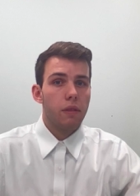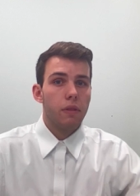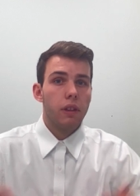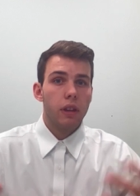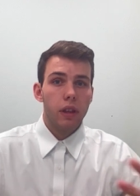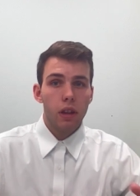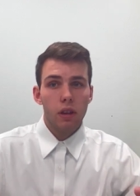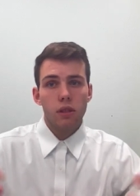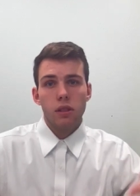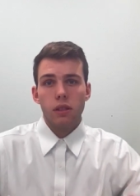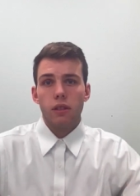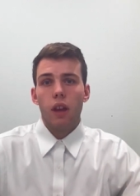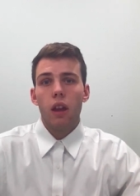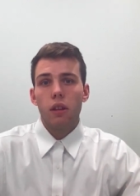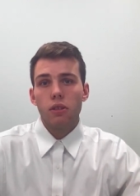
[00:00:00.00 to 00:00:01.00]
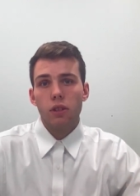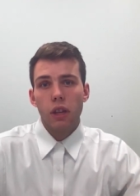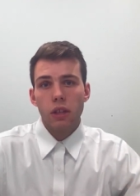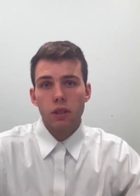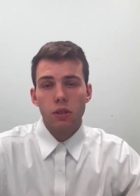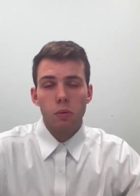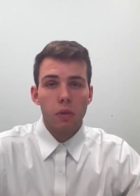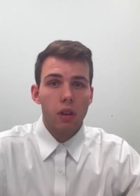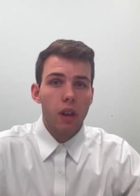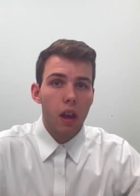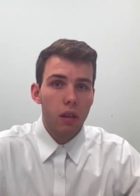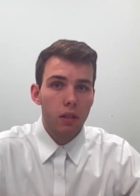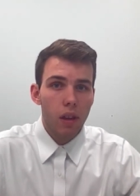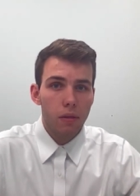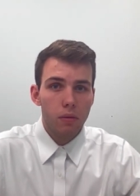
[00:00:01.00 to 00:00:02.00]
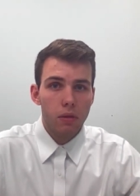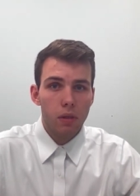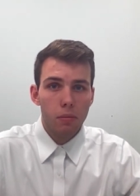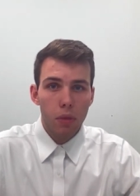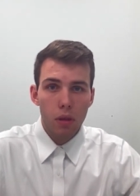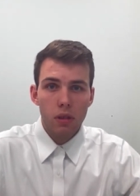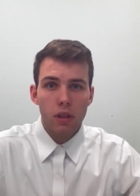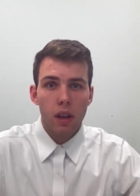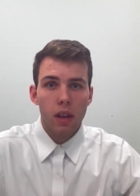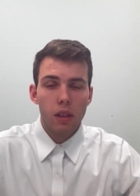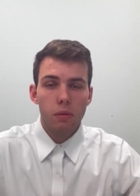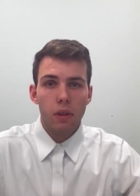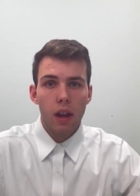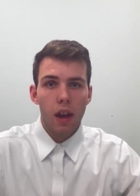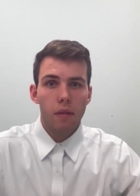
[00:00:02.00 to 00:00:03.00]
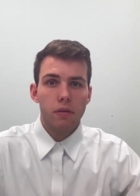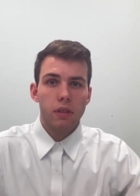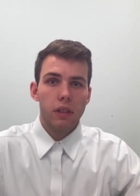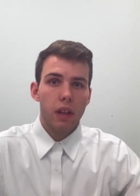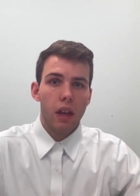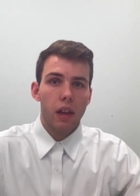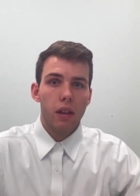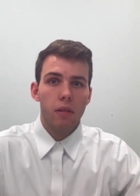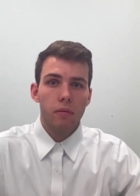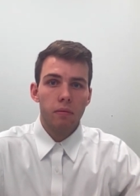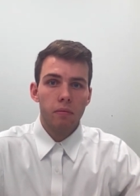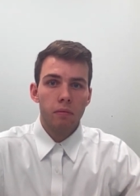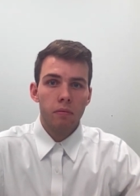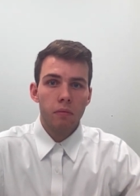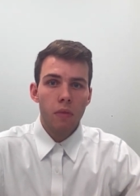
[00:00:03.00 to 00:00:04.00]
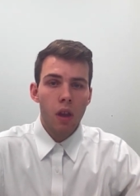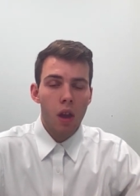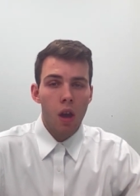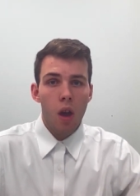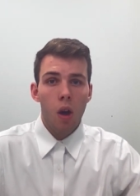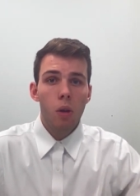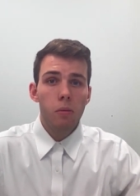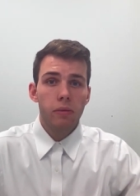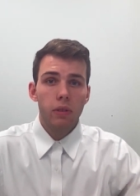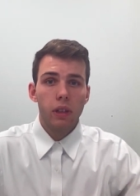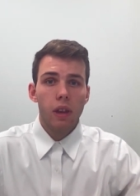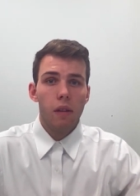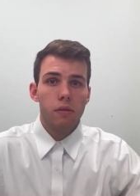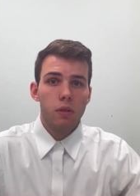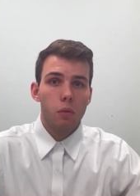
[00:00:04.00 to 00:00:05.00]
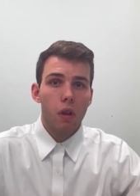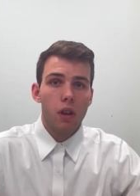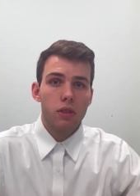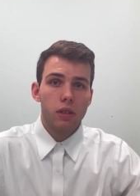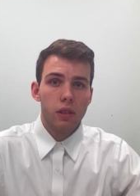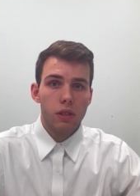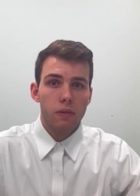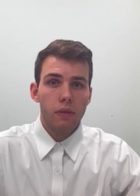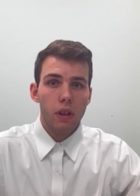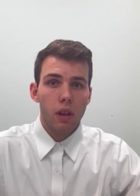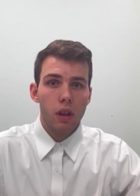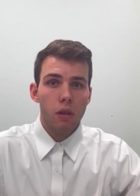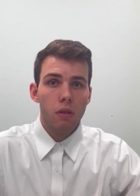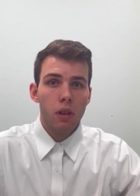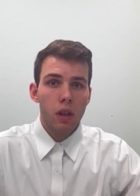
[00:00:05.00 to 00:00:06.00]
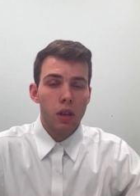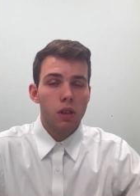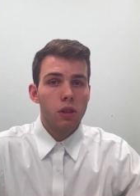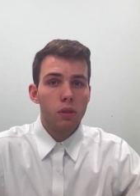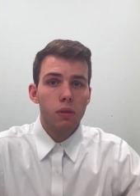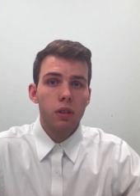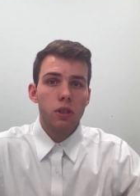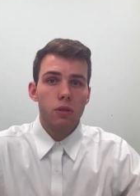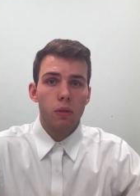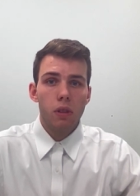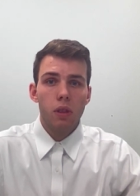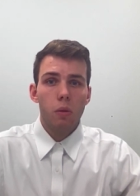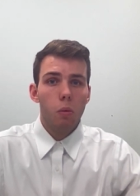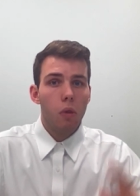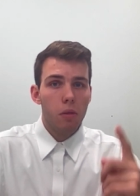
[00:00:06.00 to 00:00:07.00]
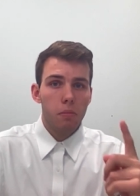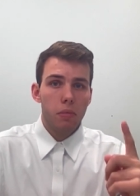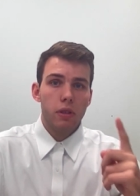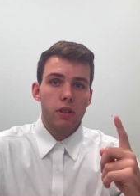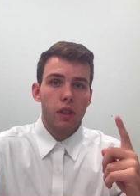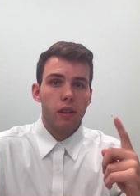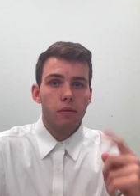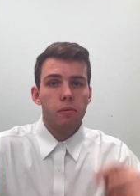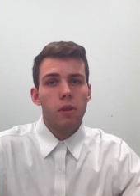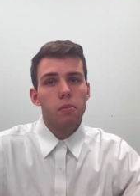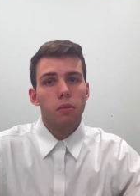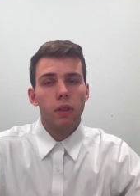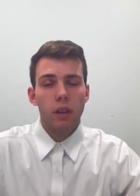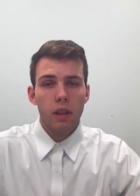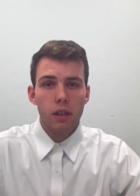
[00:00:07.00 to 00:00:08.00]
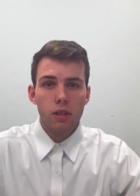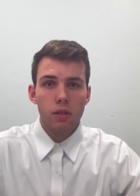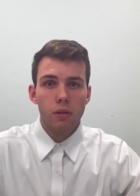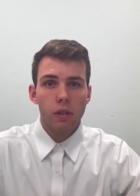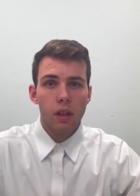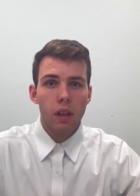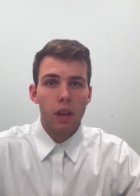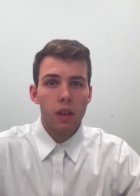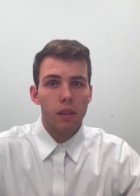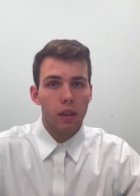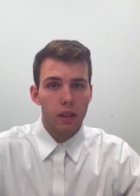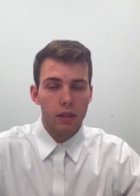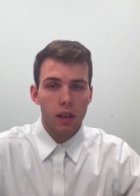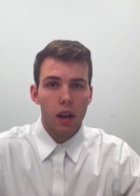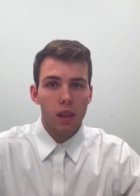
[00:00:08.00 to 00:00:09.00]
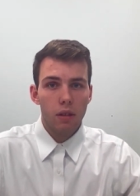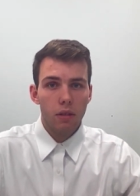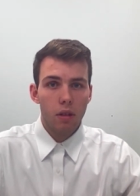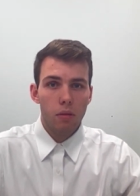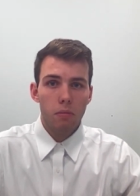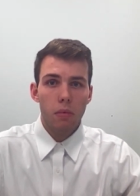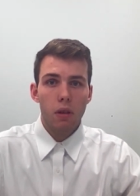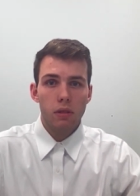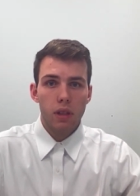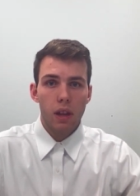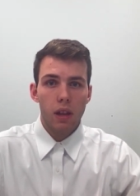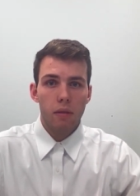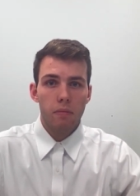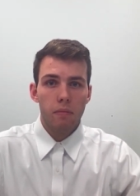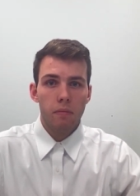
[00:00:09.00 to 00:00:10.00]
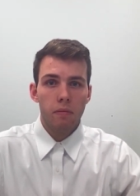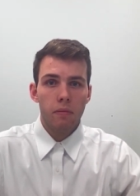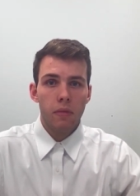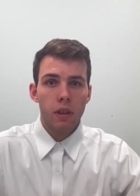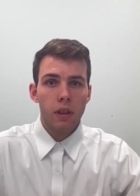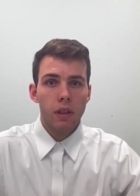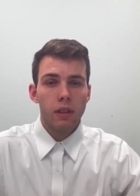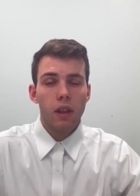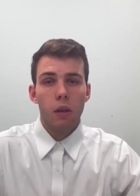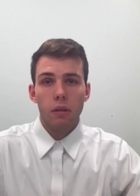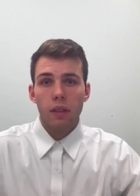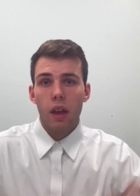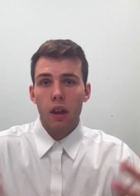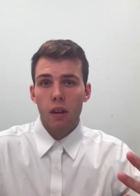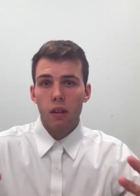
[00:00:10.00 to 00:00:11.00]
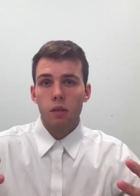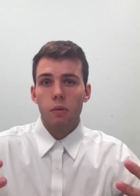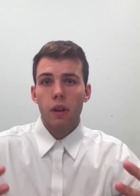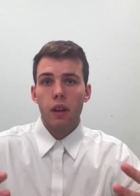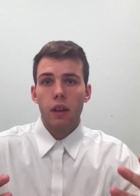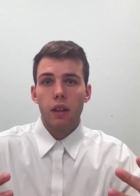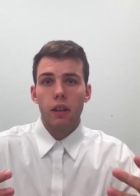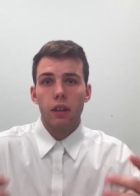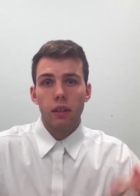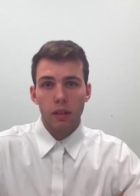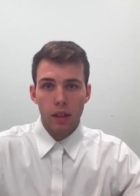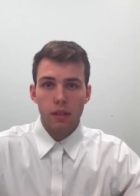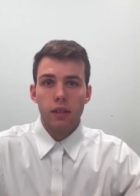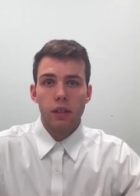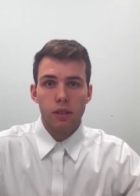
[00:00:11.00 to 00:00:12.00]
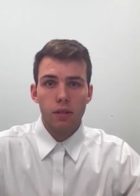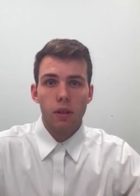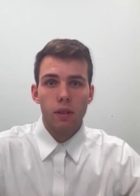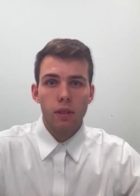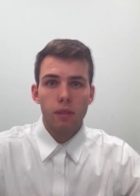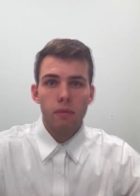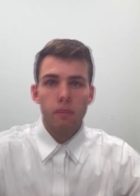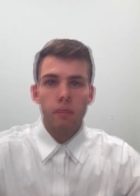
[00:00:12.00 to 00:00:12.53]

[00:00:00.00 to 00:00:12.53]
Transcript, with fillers: different years and style changes, we are now left with the bow tie that we have today. Hopefully, after watching this video, you can join the 1% of people in history that can tie their own bow tie. Now, with that out of the way, let's get started.